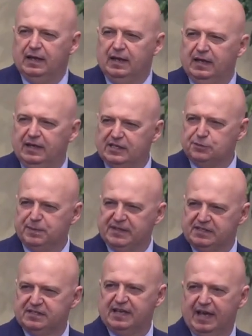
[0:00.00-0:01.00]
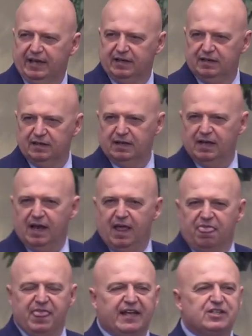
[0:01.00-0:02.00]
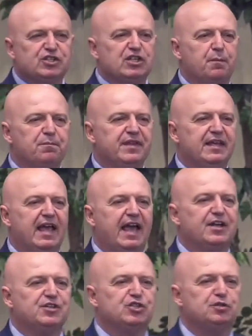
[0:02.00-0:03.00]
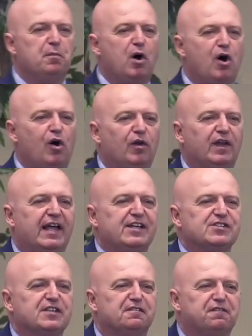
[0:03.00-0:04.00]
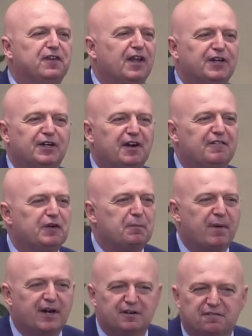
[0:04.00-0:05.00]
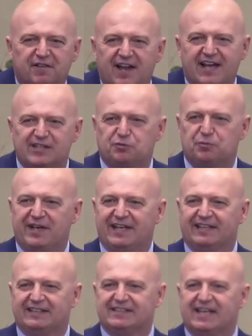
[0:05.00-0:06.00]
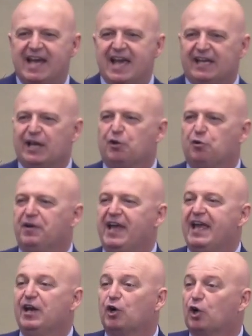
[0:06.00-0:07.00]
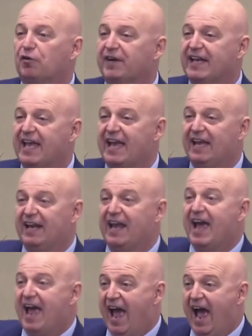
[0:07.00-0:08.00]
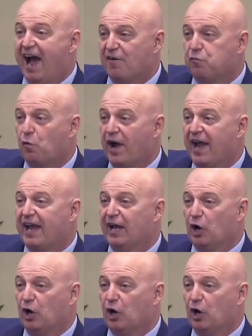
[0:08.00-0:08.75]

It has been said that something as small as the flutter of a butterfly's wings can create a hurricane halfway